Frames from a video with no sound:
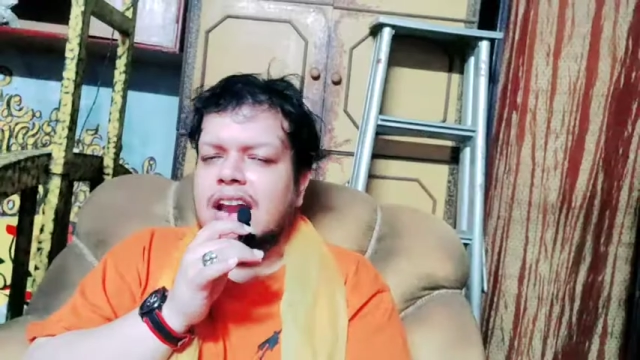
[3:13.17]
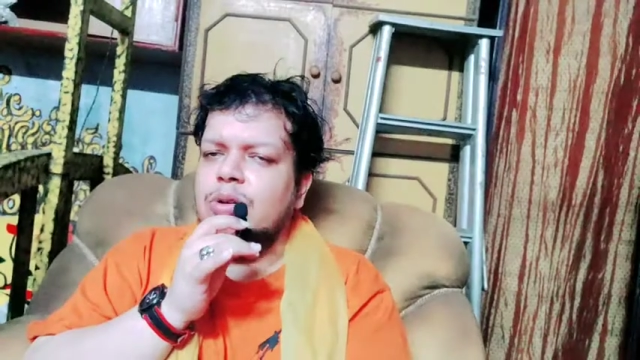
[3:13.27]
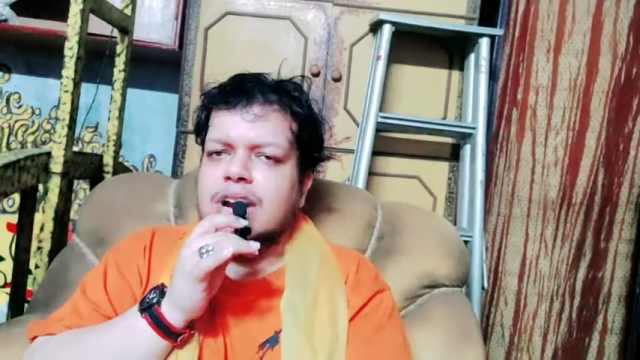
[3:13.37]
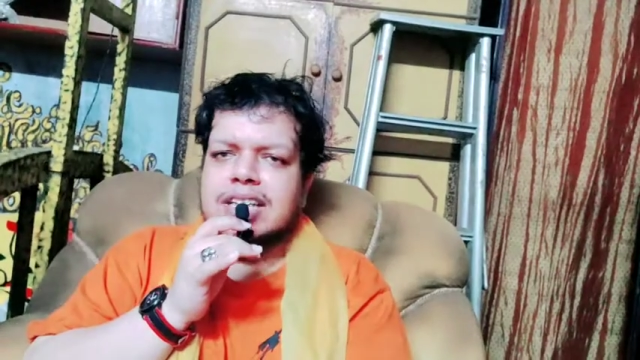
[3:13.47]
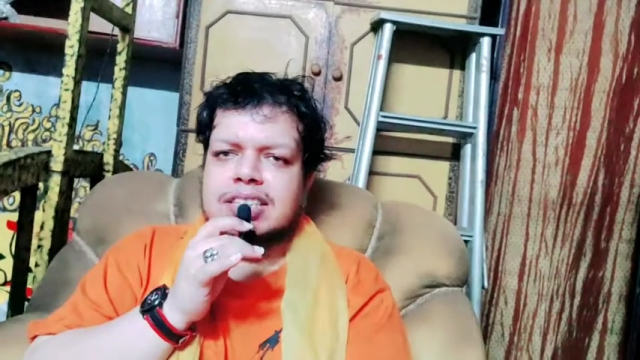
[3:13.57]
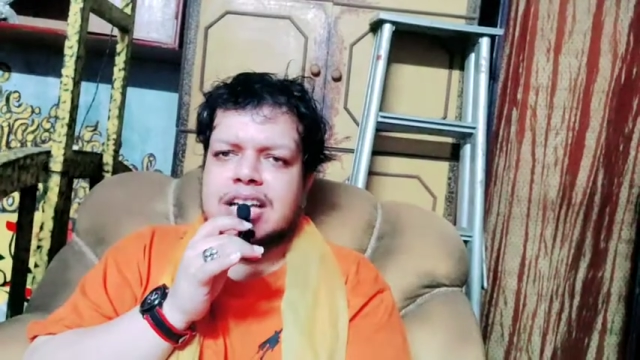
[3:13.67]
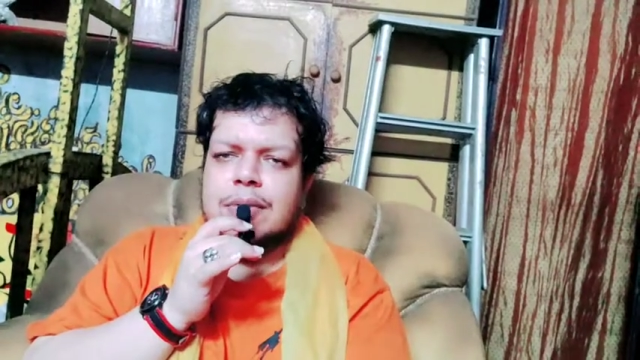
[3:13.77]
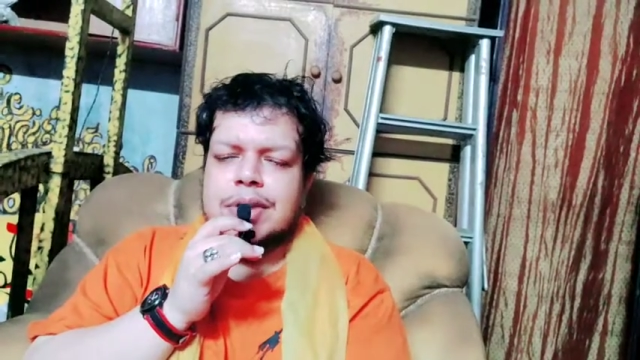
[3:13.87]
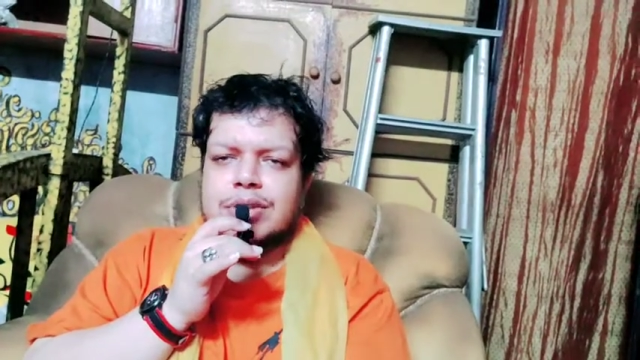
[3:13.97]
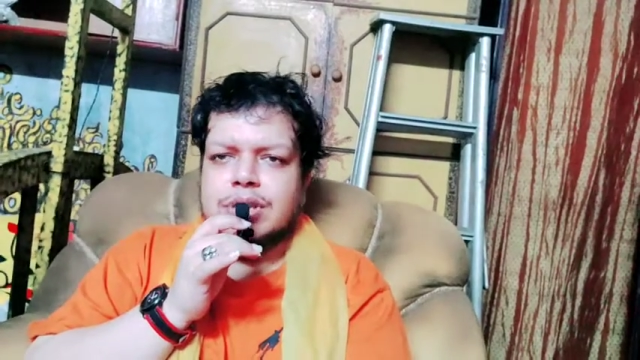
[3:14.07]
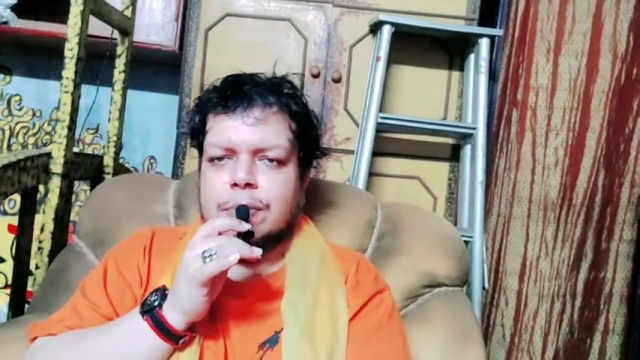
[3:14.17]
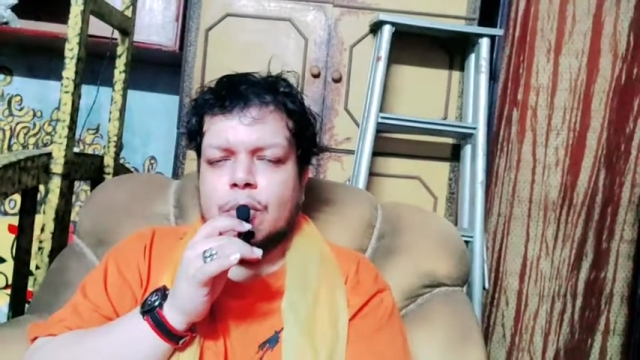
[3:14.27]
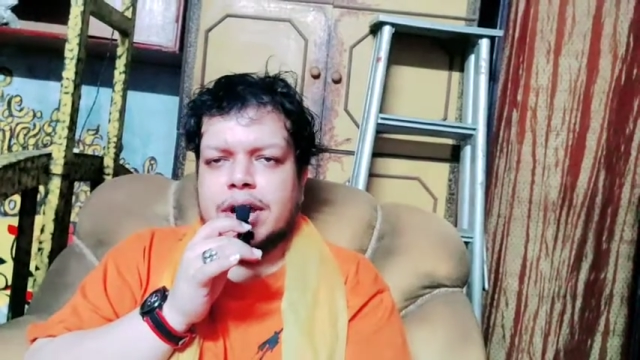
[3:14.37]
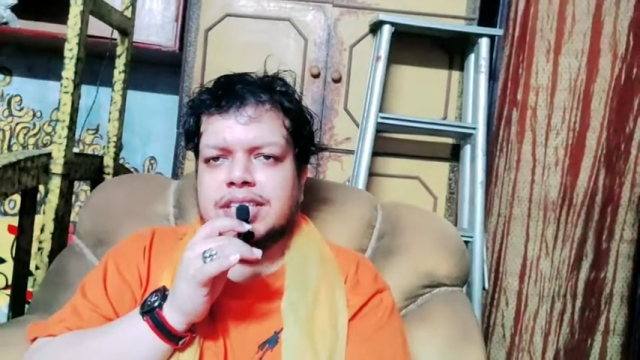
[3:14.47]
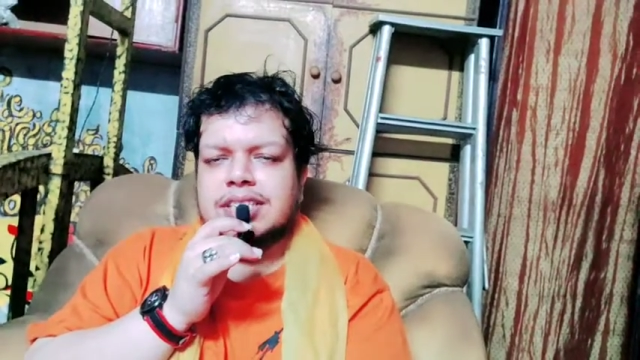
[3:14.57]
Now let's come into the
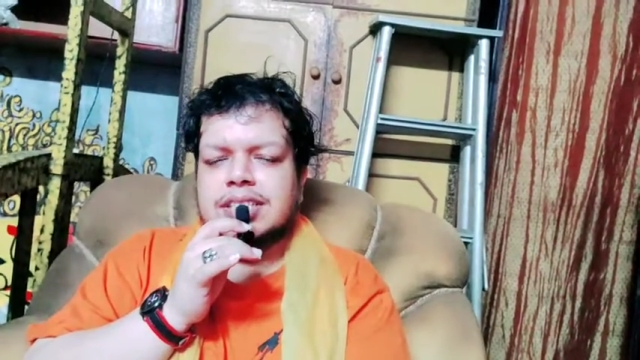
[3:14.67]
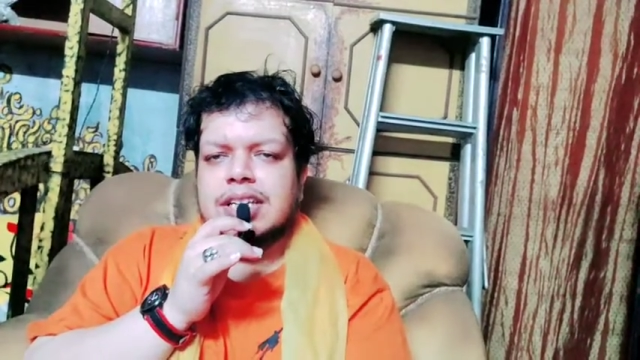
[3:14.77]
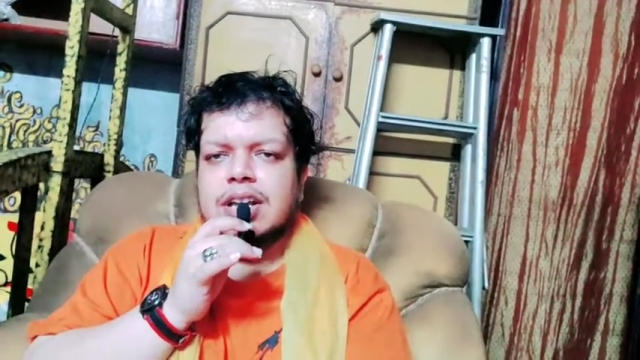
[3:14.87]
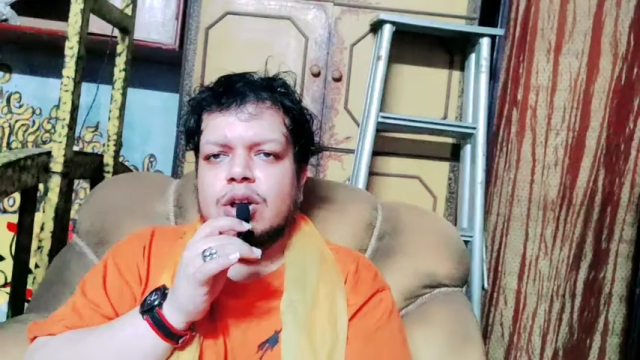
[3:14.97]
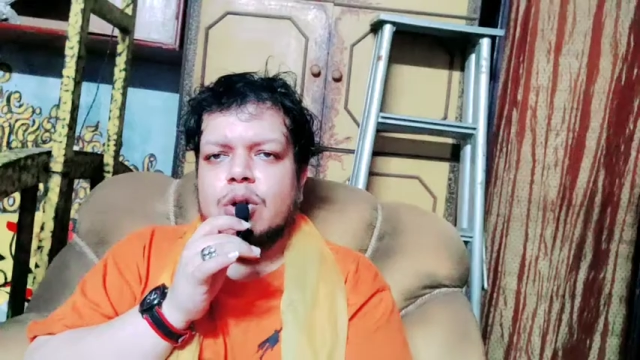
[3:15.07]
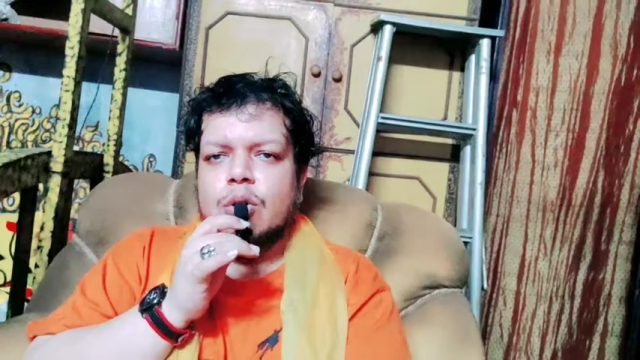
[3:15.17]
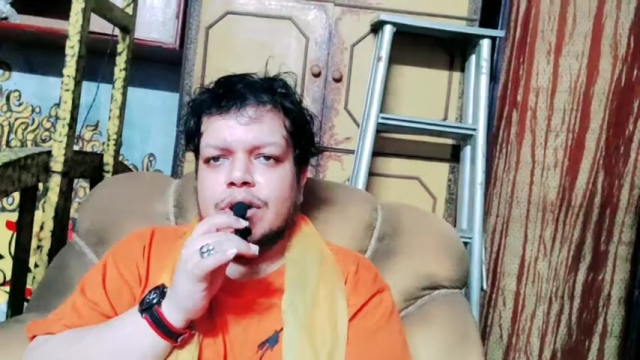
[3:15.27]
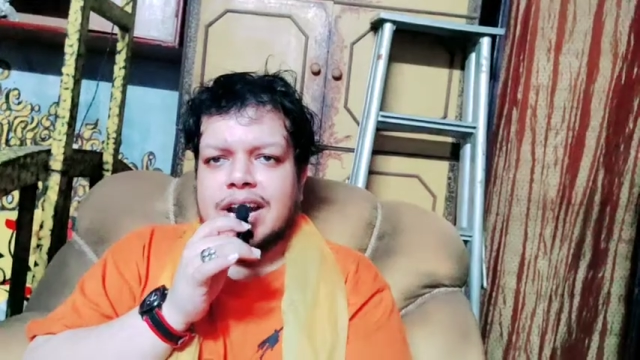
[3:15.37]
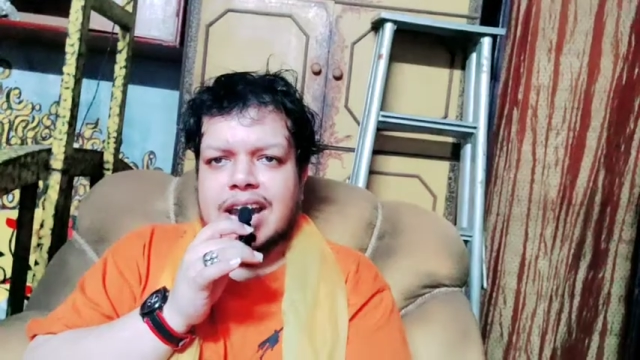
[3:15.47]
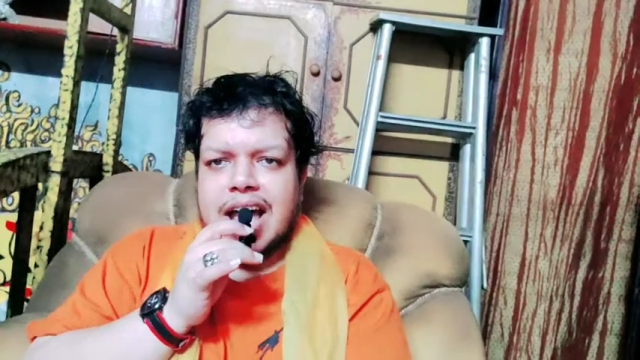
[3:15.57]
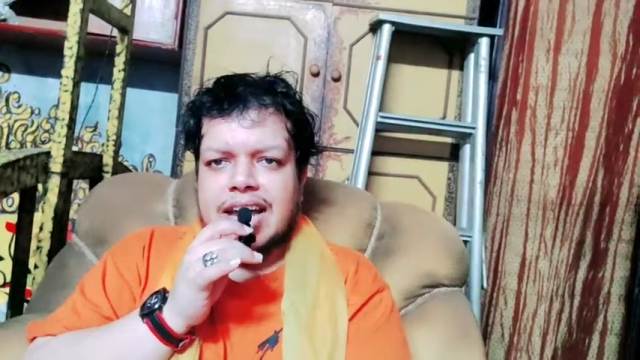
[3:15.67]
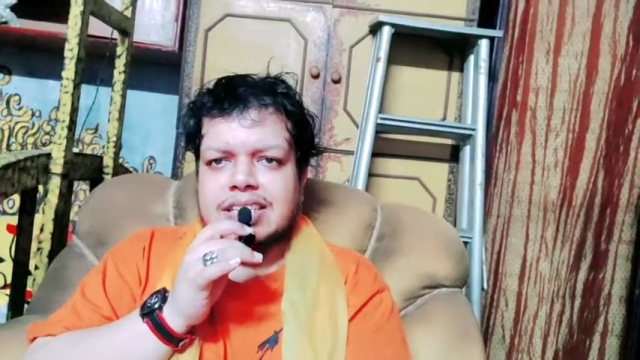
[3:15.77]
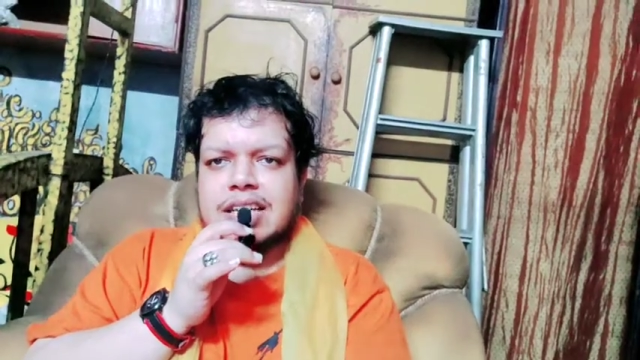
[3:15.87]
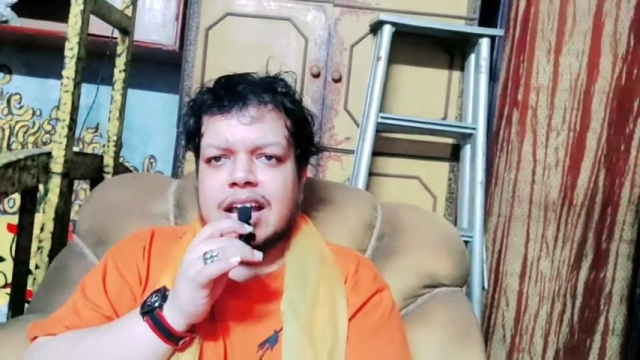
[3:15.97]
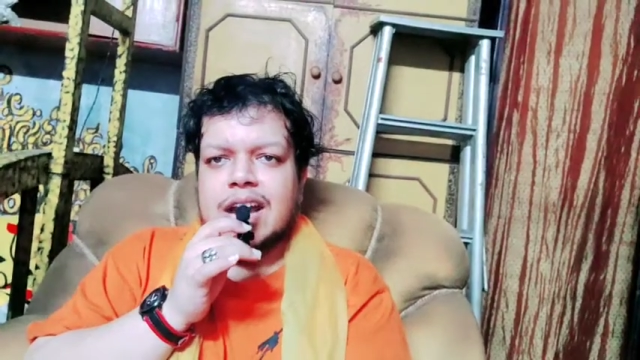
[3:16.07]
point, what I
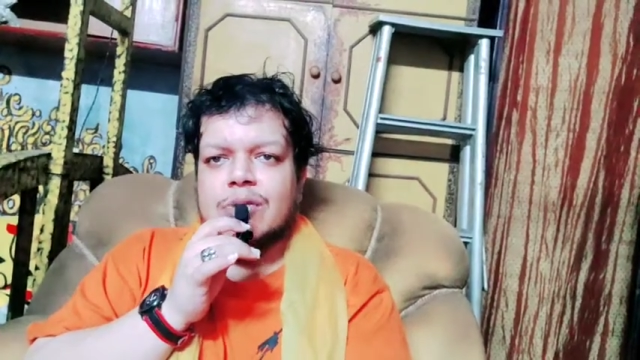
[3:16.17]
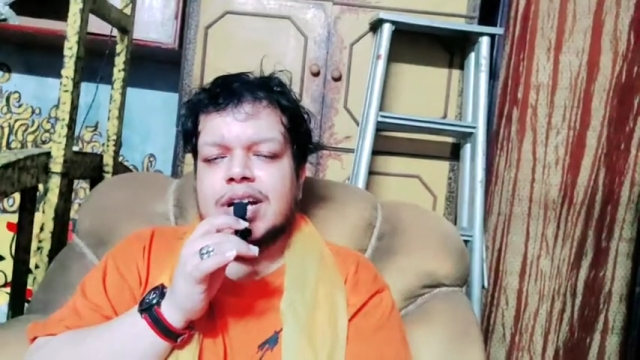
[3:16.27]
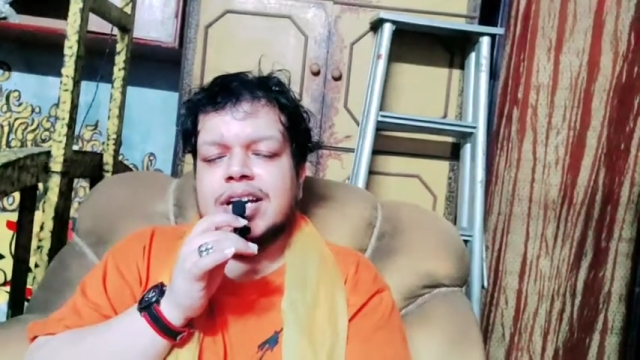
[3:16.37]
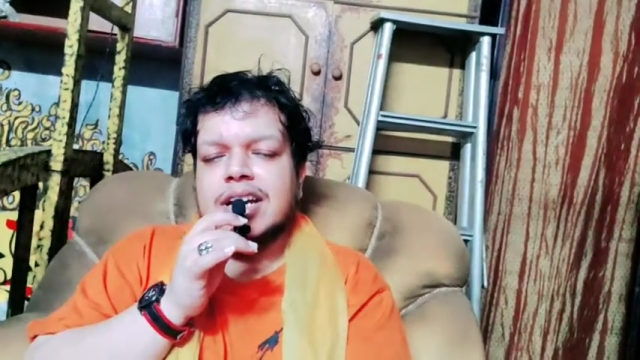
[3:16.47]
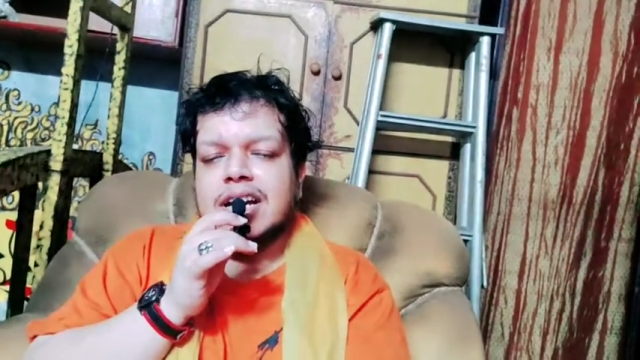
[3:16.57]
liked and what I